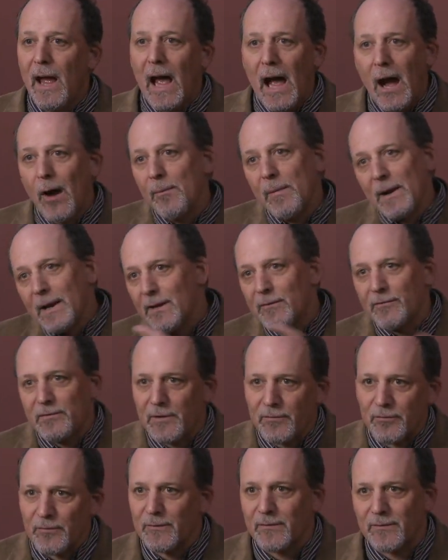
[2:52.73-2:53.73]
how many of
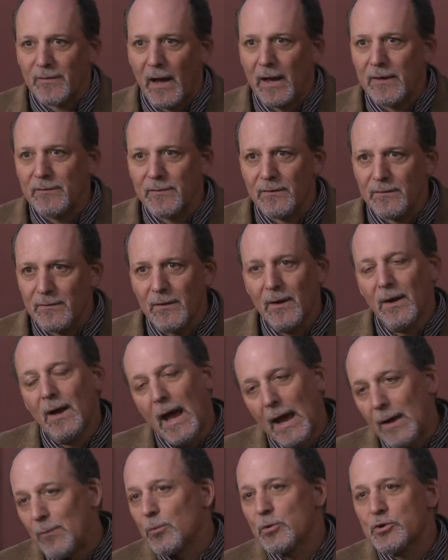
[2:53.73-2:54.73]
different sizes,
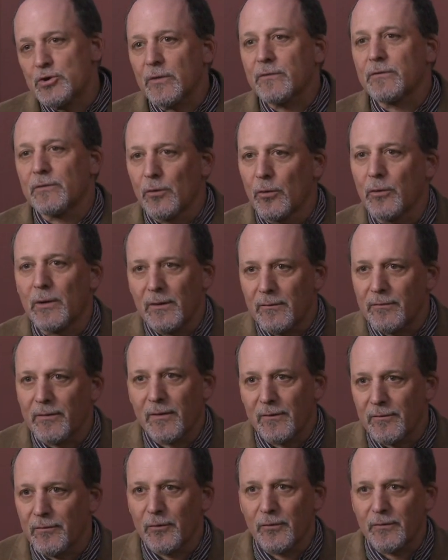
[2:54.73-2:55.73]
and we're just learning for
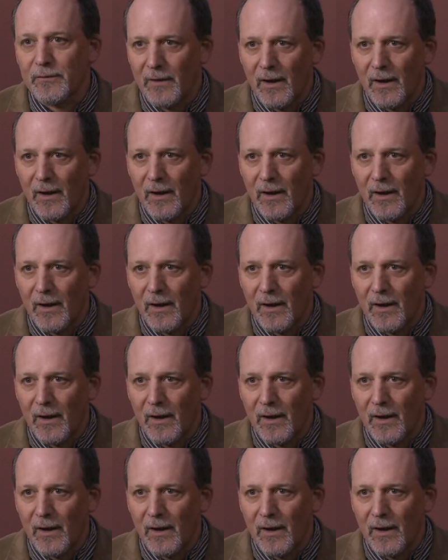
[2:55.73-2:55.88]
the first